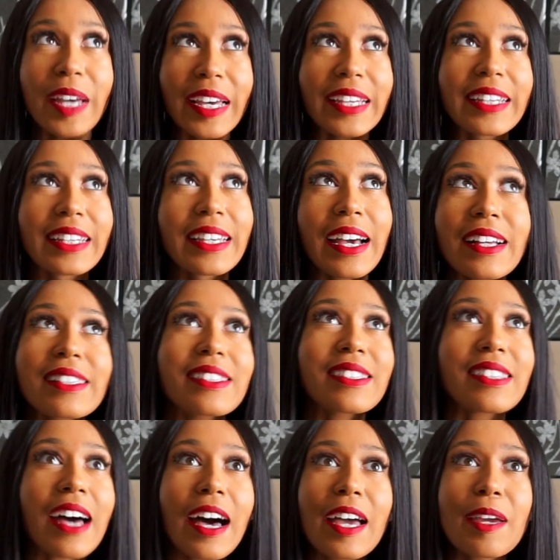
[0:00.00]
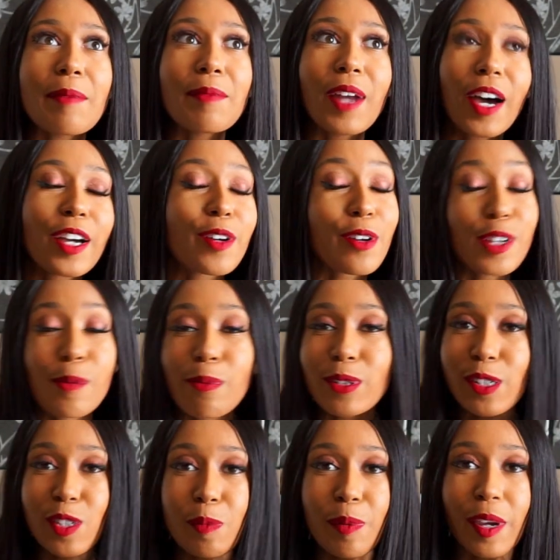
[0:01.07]
I guess I am not going to
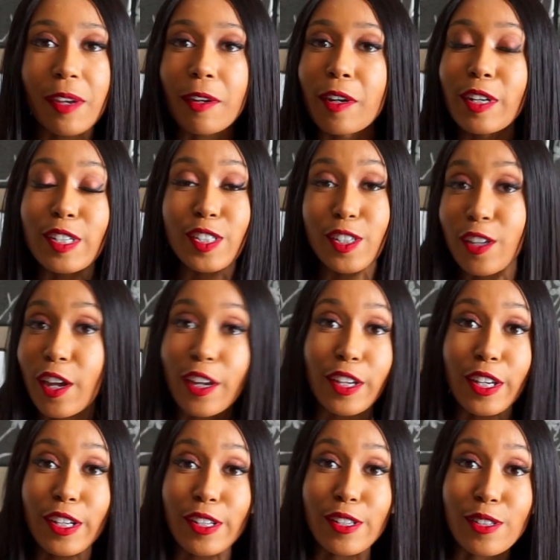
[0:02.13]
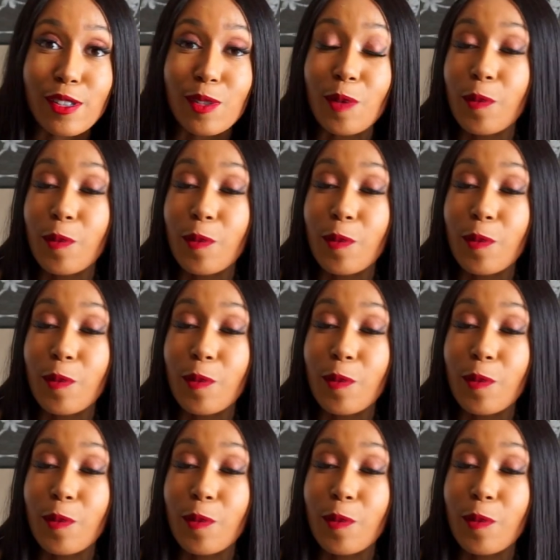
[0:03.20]
participate in any shenanigans